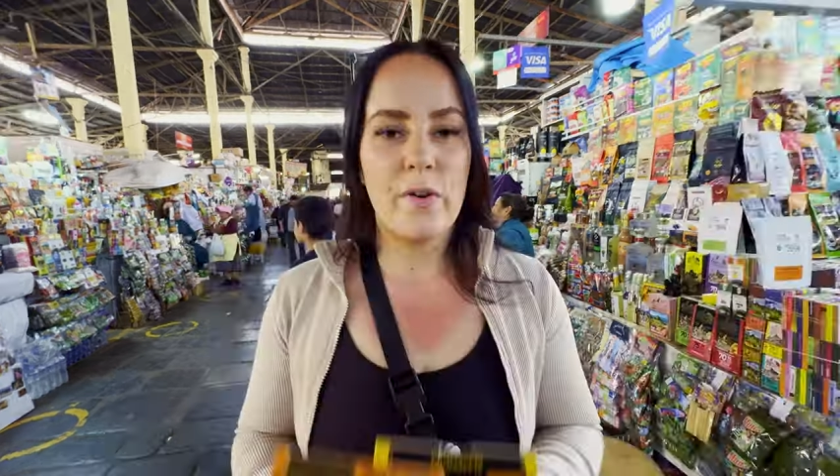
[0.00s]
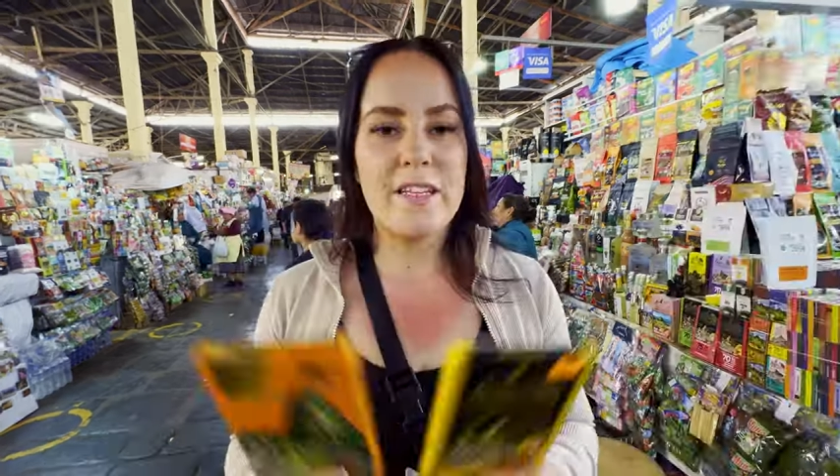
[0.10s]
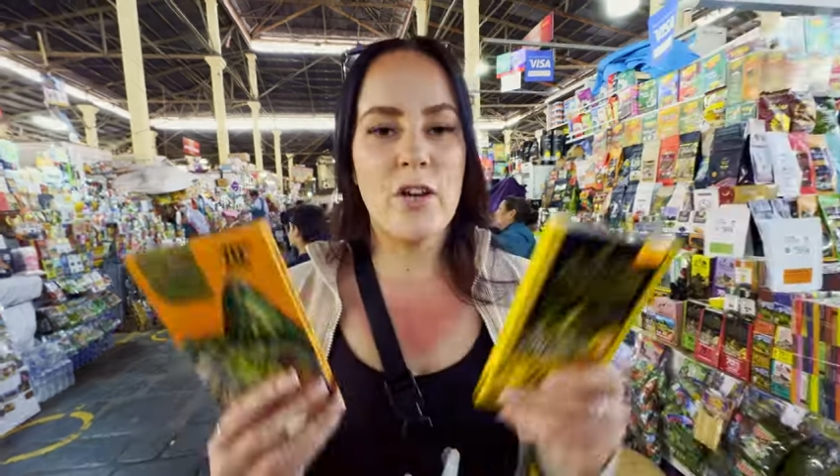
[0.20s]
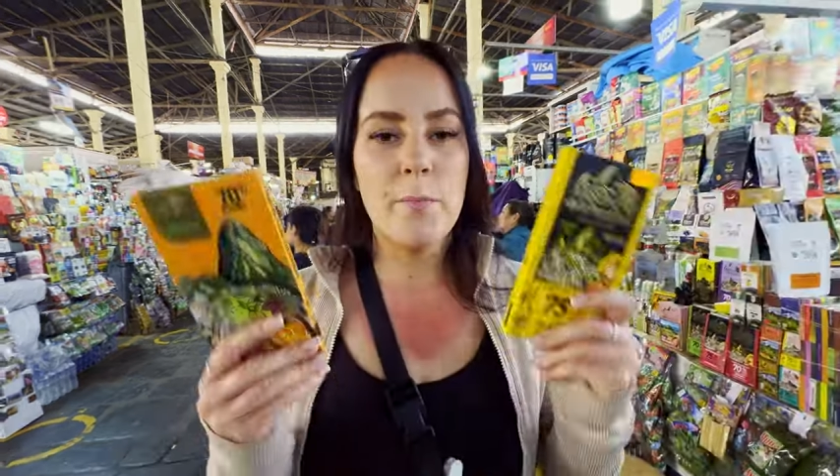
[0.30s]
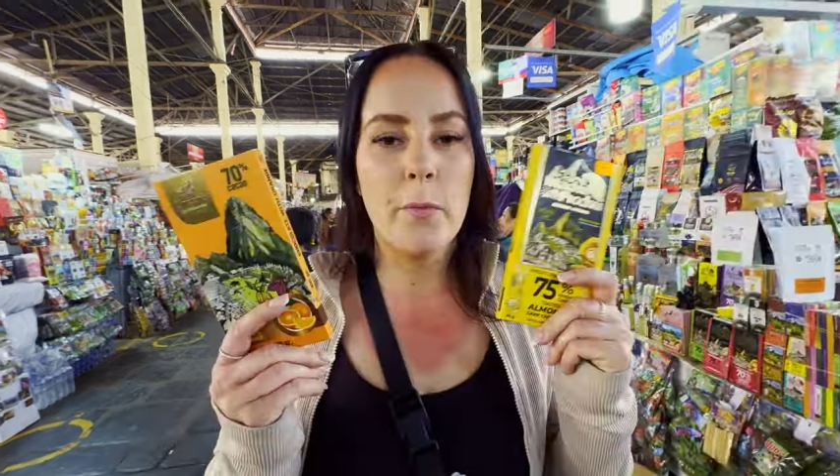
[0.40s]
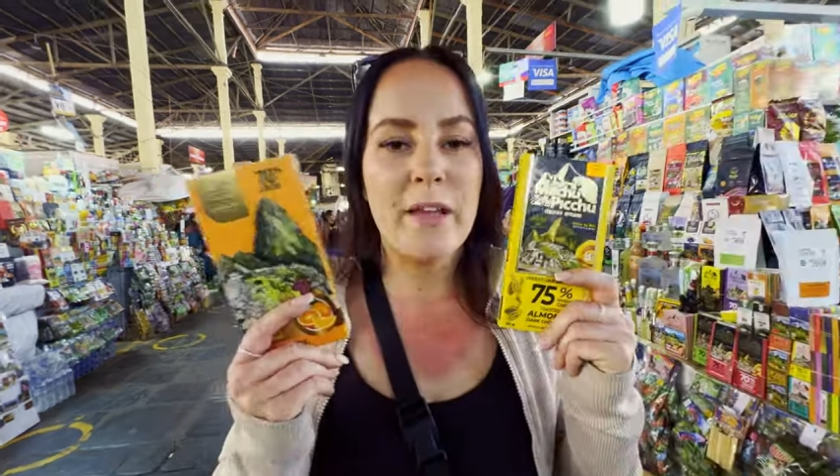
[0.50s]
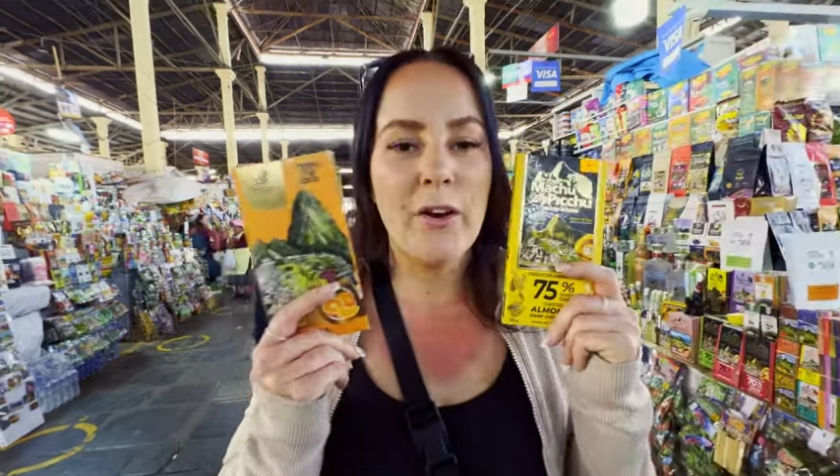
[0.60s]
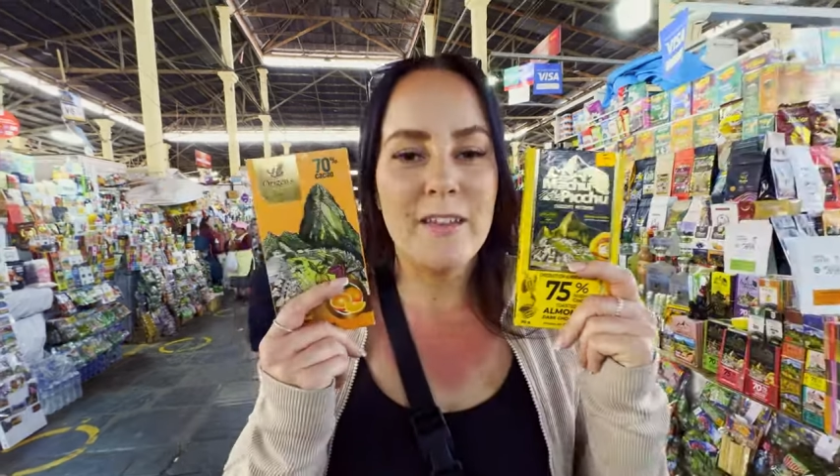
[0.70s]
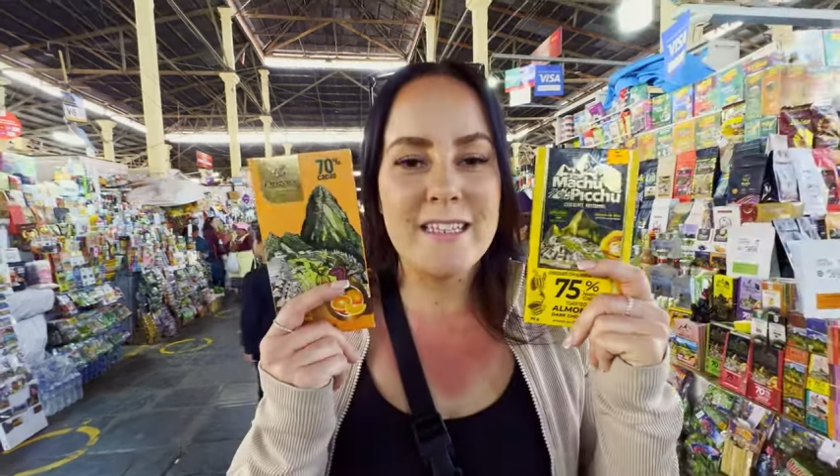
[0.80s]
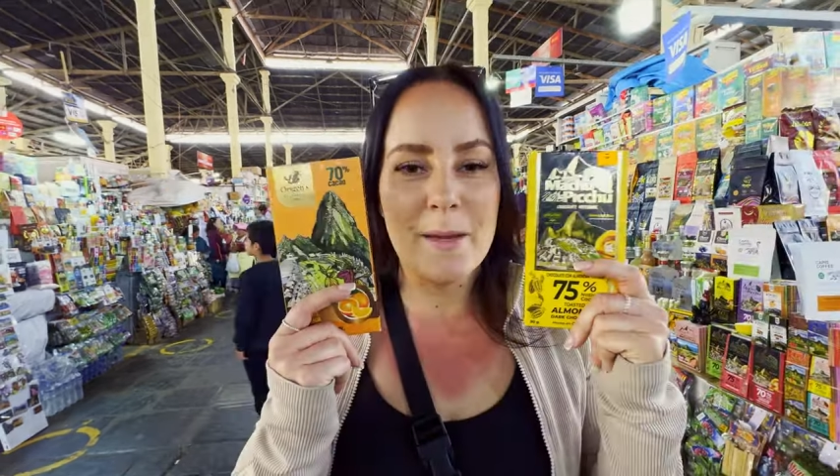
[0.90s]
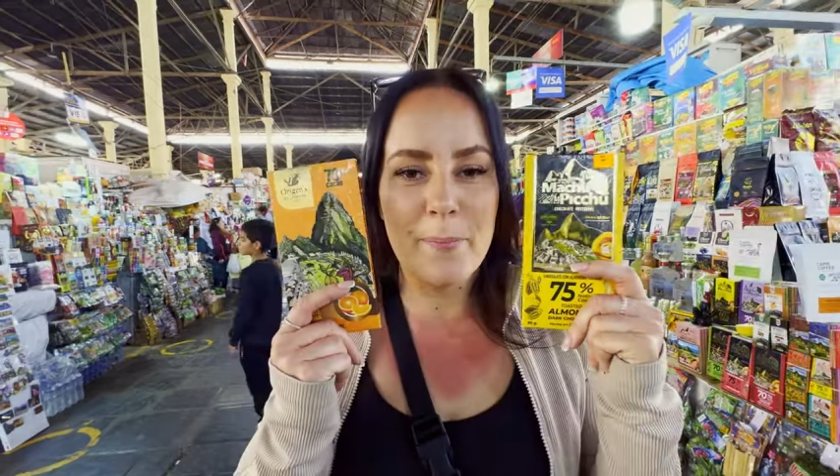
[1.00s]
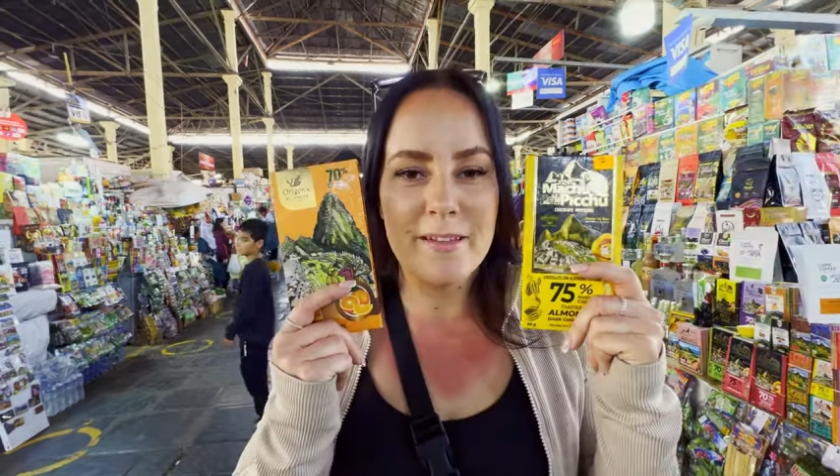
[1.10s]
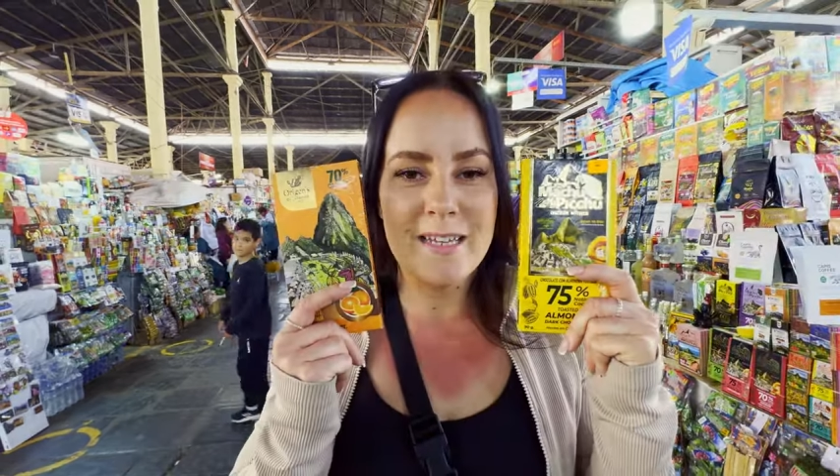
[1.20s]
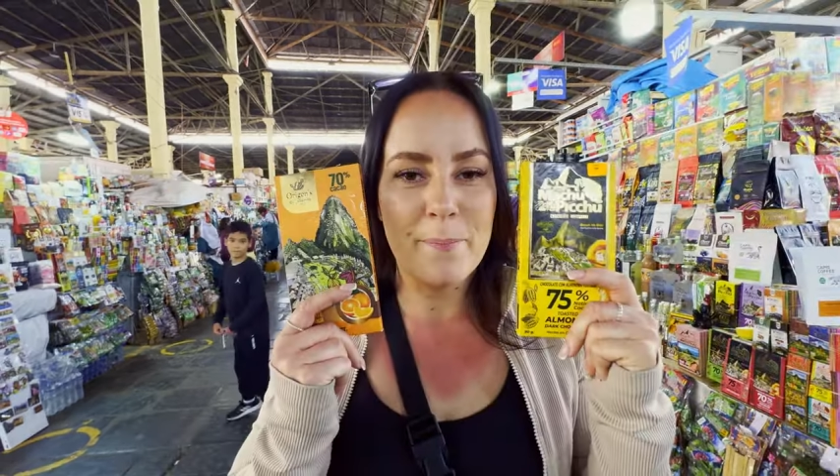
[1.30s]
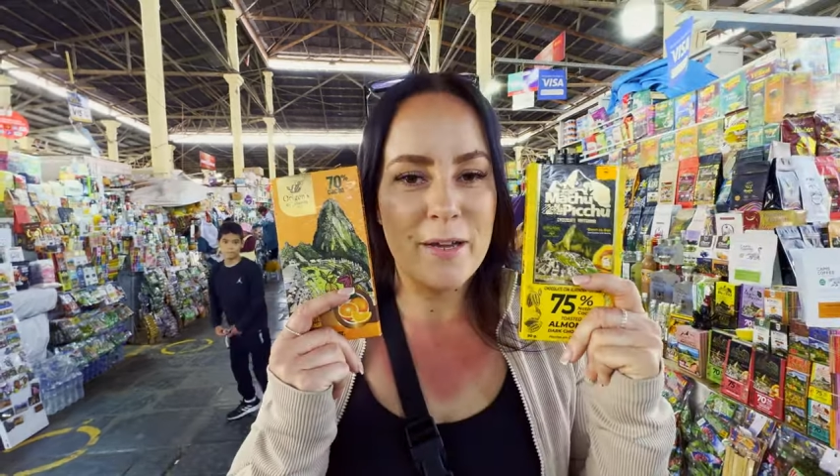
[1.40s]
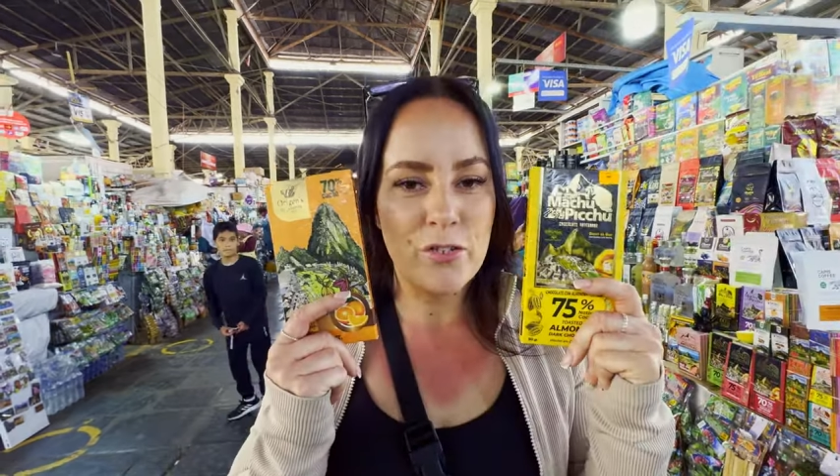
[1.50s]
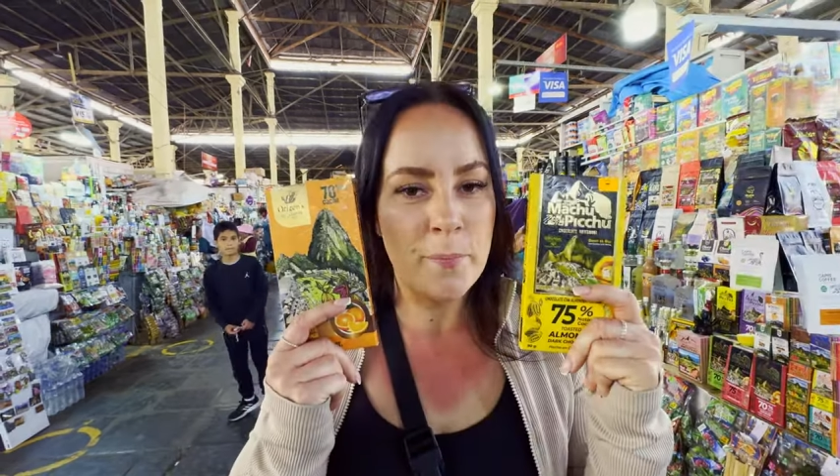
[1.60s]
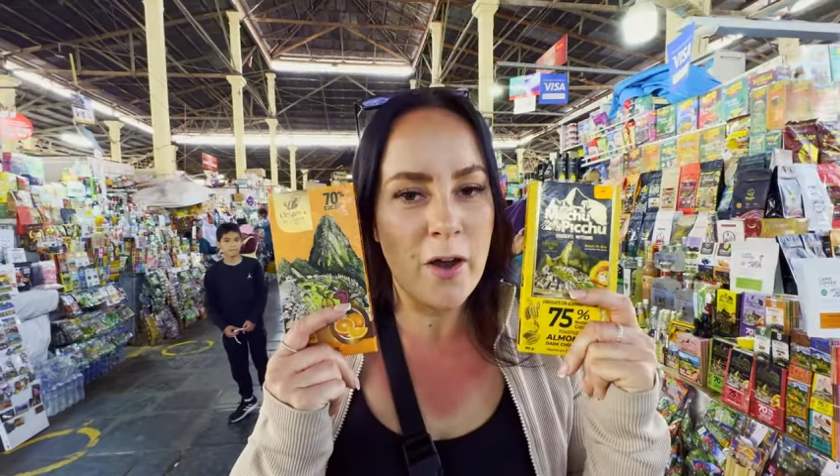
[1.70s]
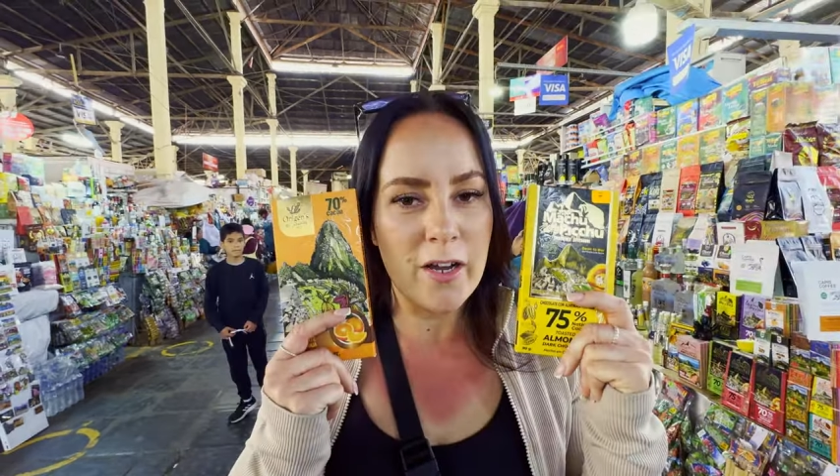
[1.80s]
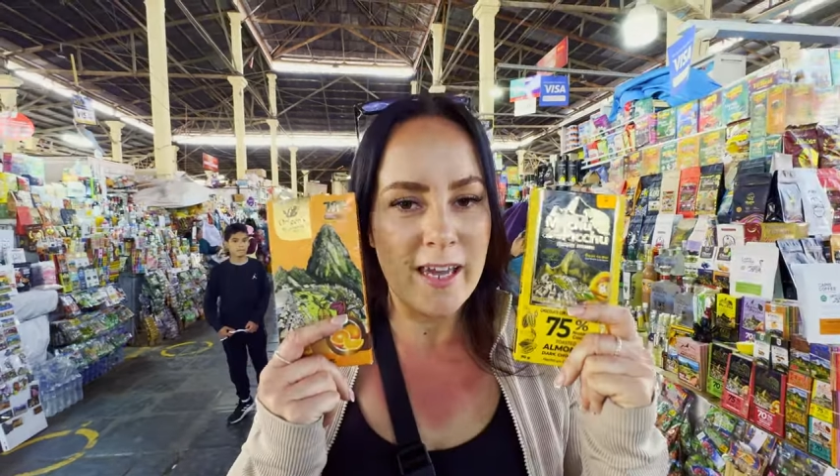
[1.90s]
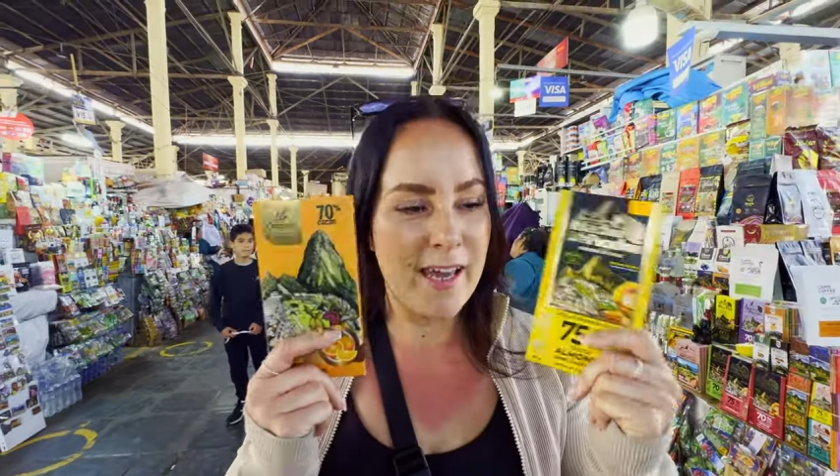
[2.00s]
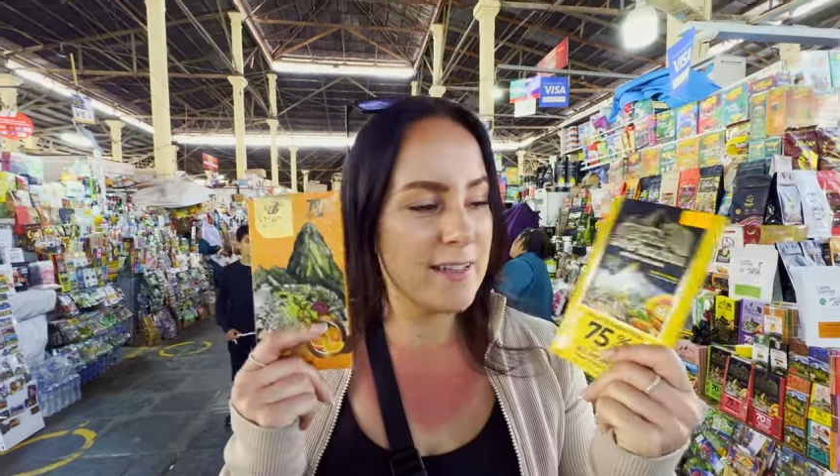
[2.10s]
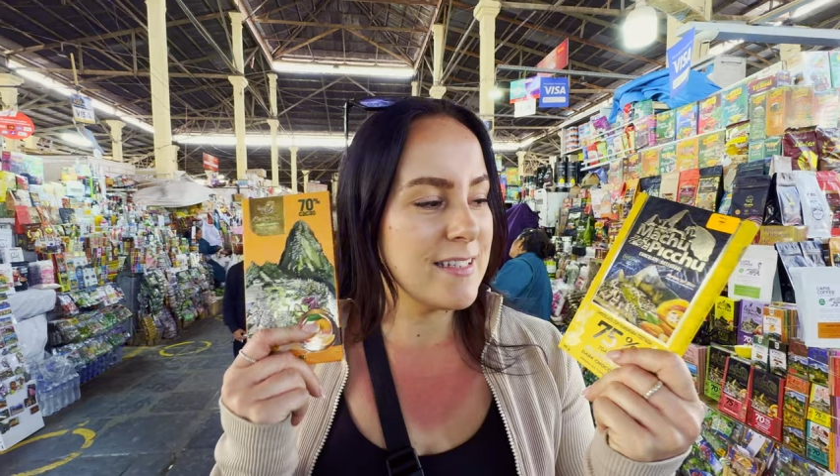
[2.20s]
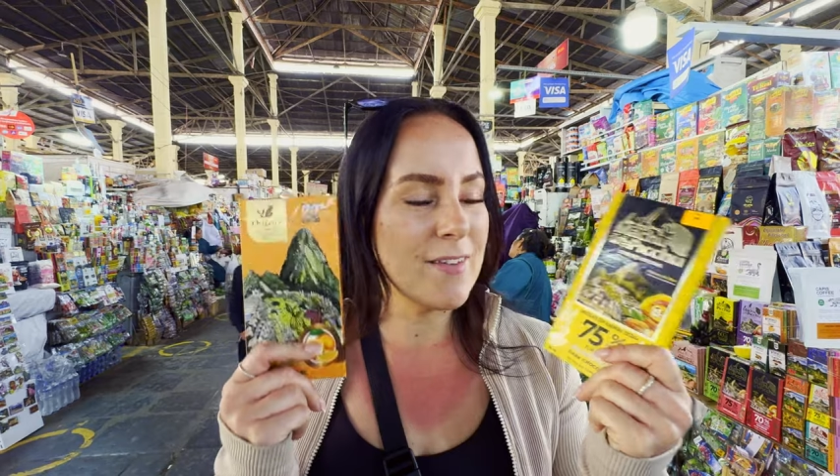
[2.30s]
For example, we got these up at the San Pedro Market,